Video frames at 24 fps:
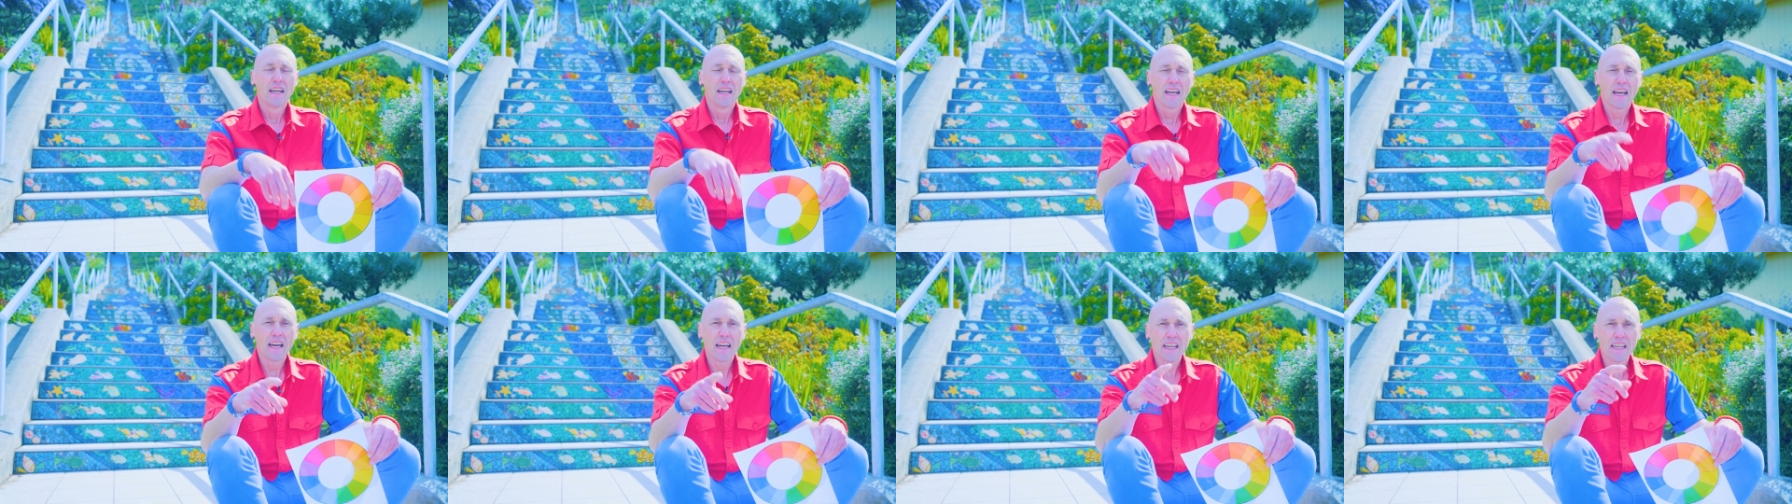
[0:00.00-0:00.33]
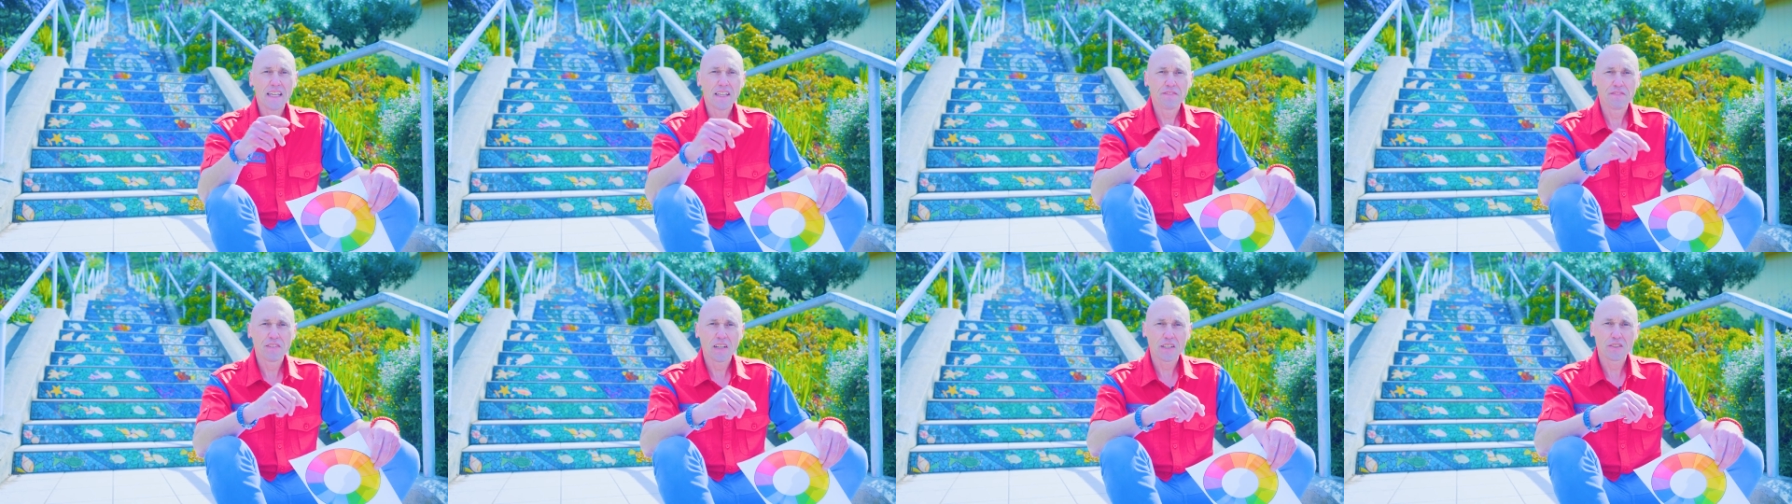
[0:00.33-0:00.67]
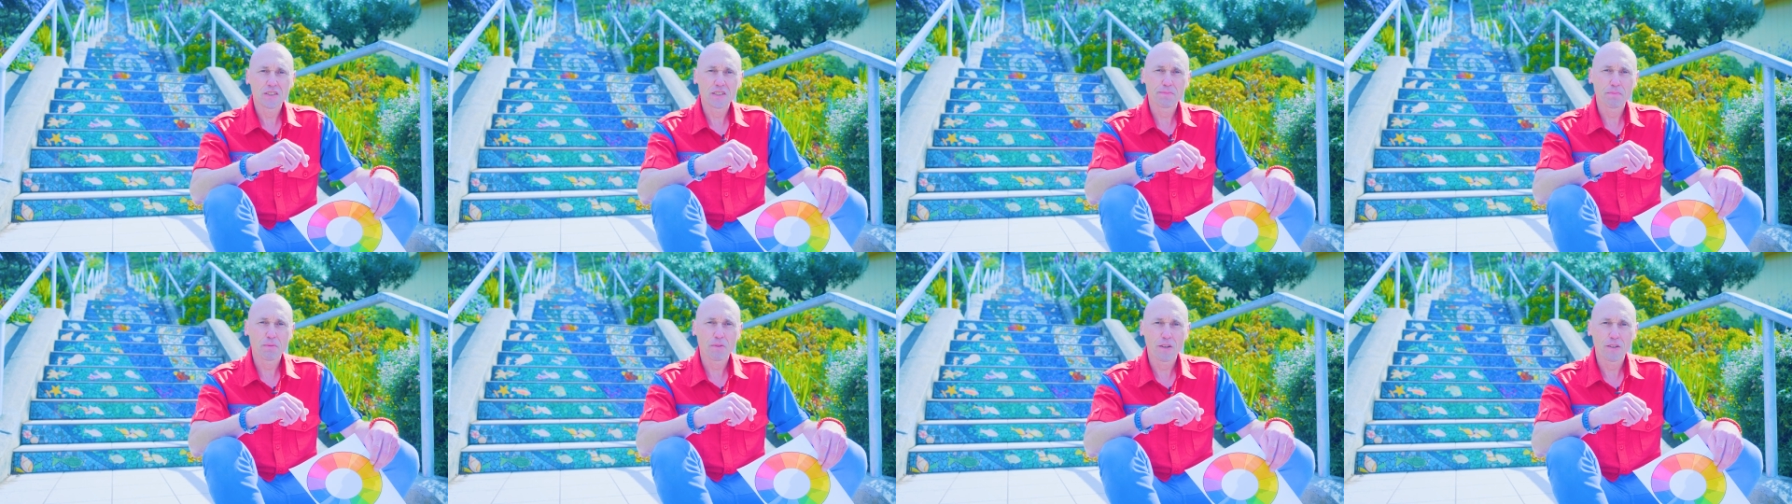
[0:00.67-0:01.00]
Hey fellow
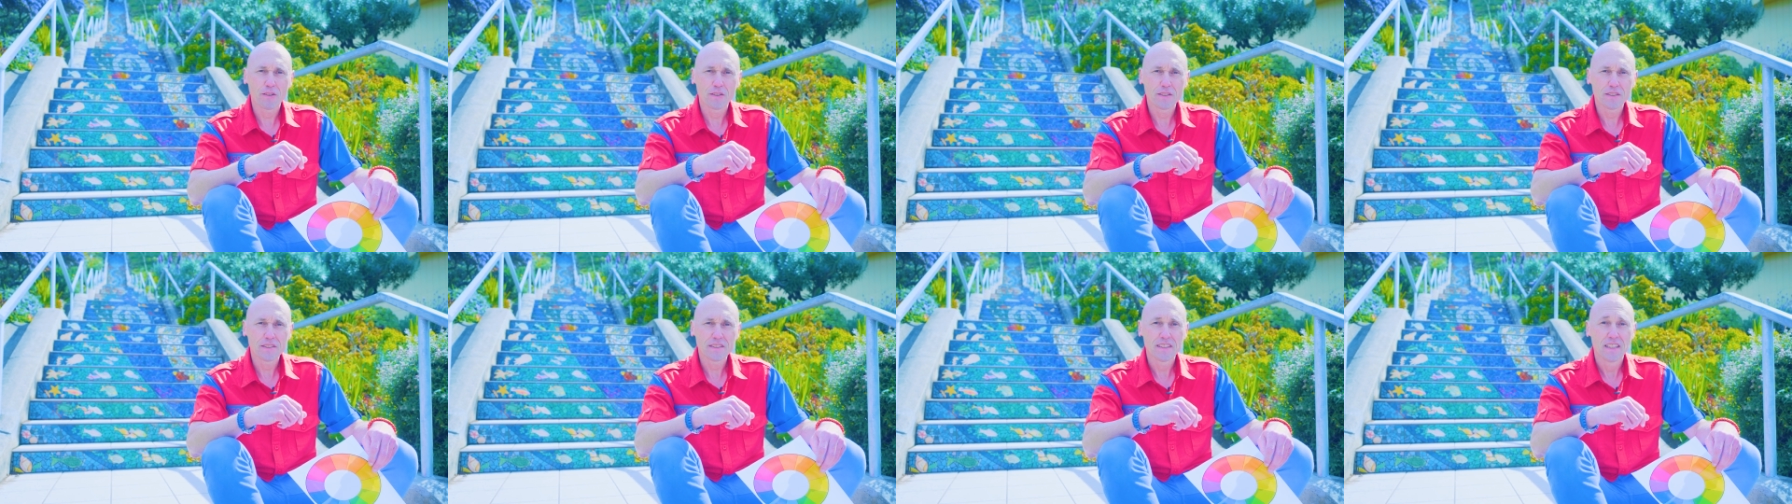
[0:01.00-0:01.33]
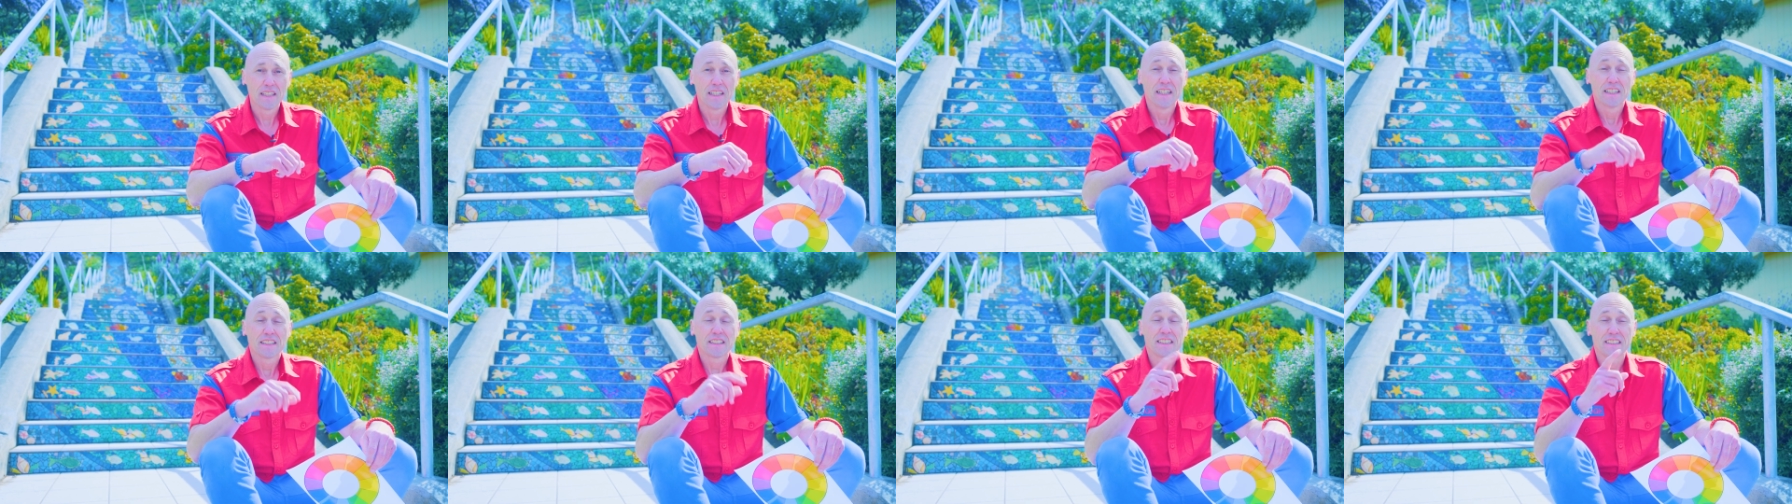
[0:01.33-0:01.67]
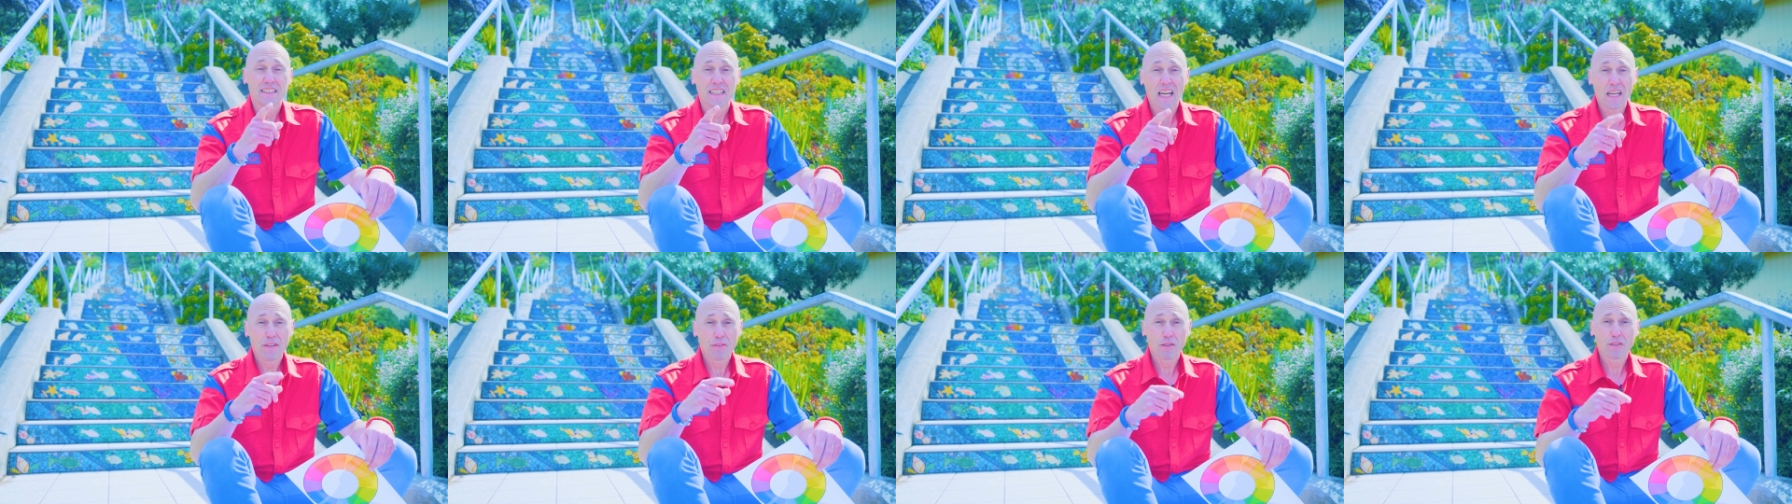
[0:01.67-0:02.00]
explorers,
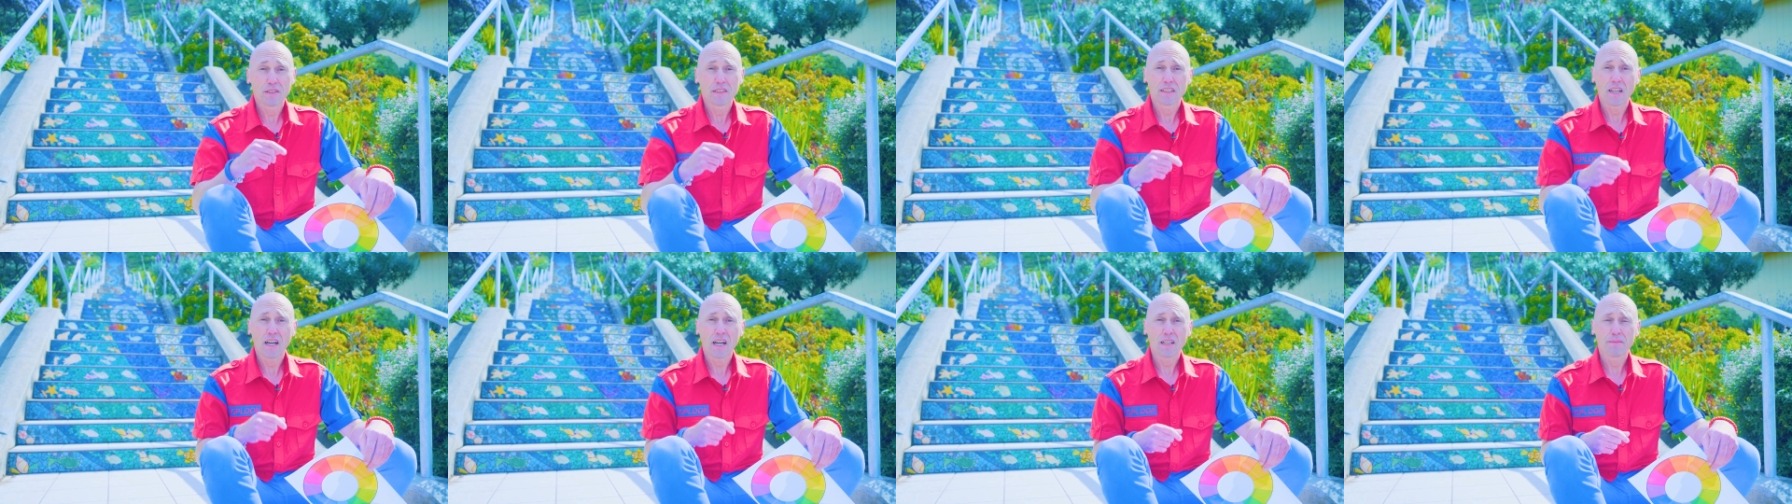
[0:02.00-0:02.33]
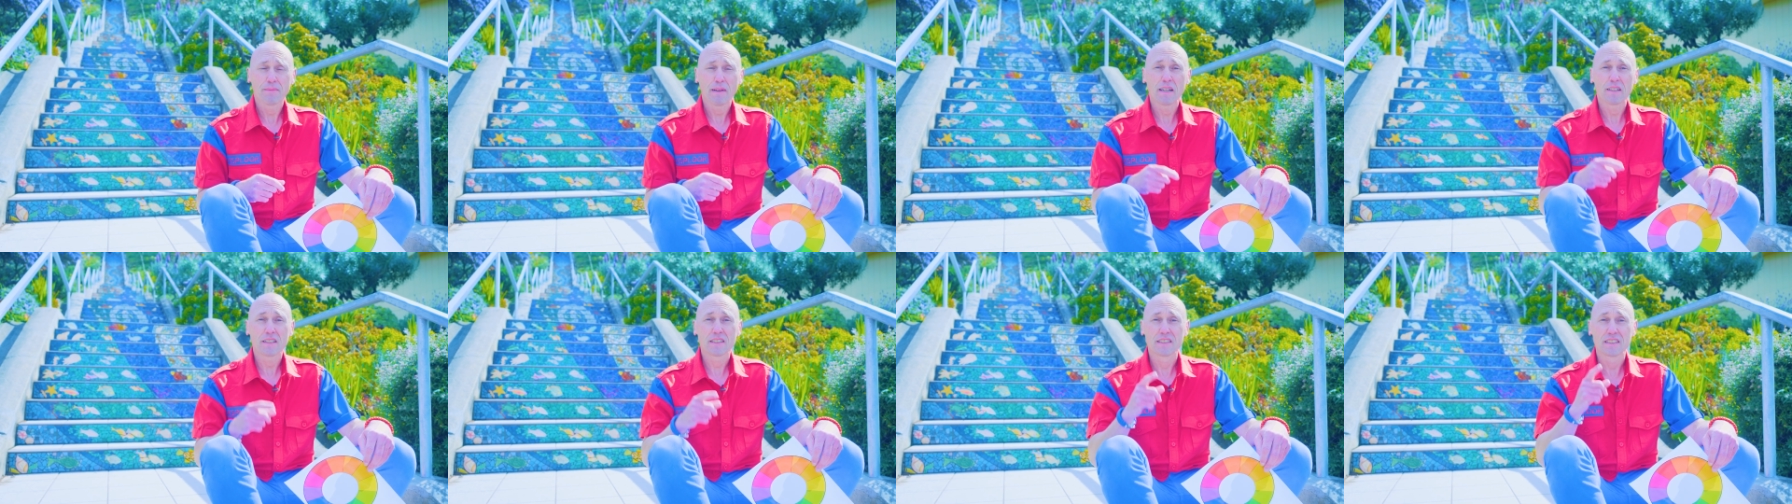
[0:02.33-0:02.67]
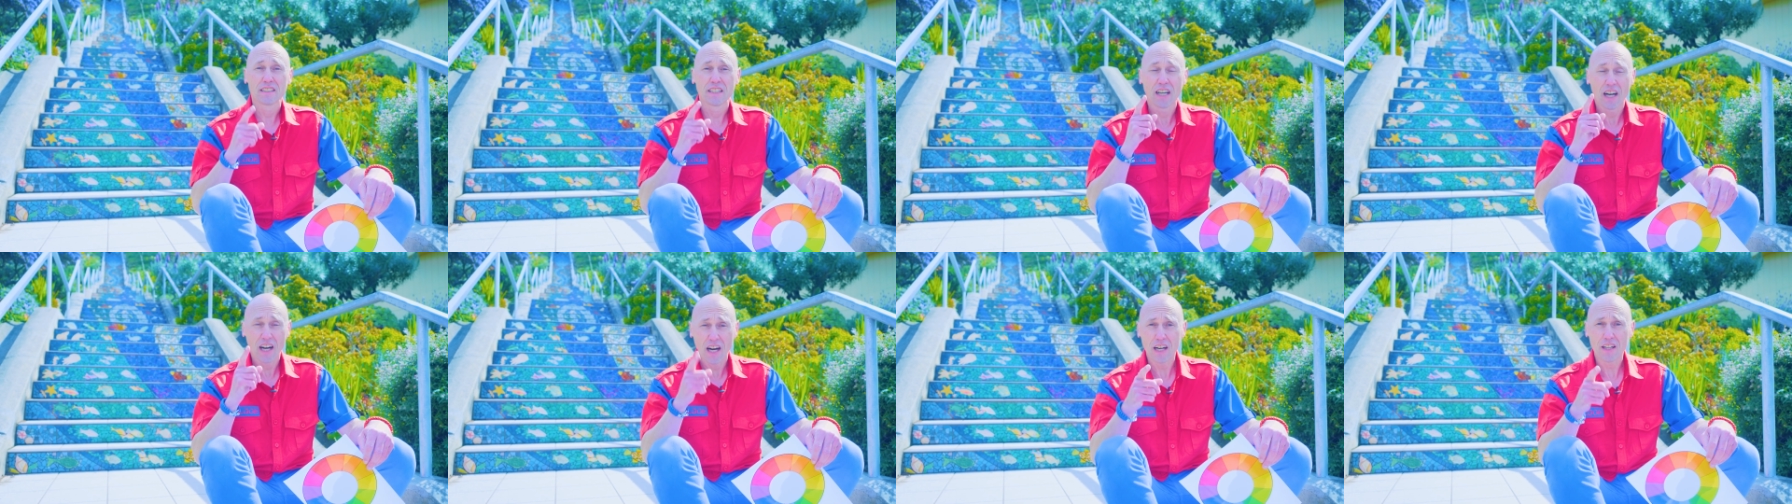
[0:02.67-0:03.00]
today we're going to talk about
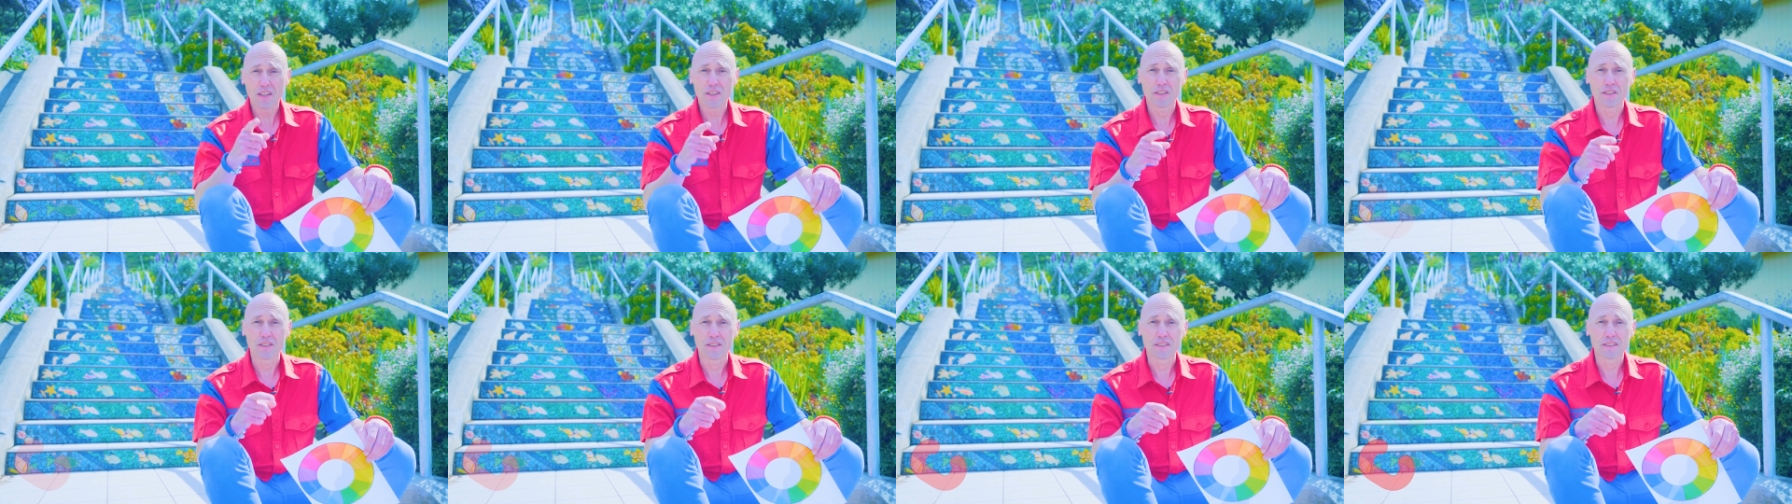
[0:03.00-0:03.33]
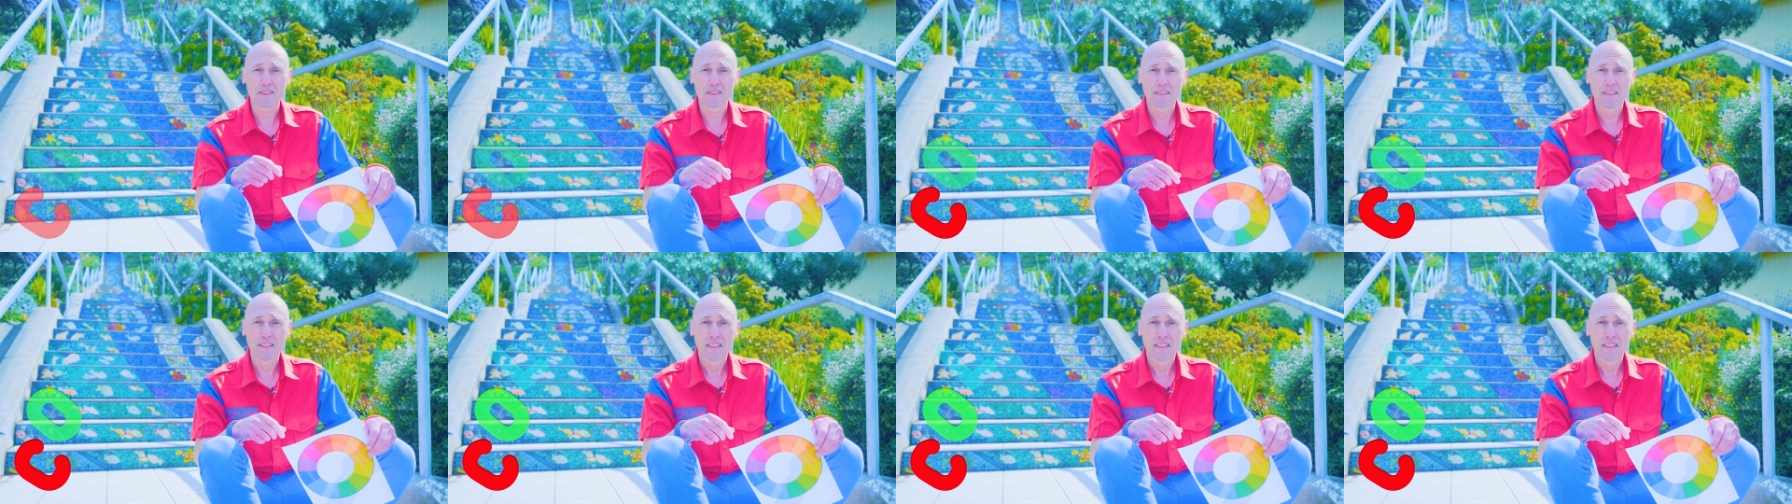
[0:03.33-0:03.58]
colors.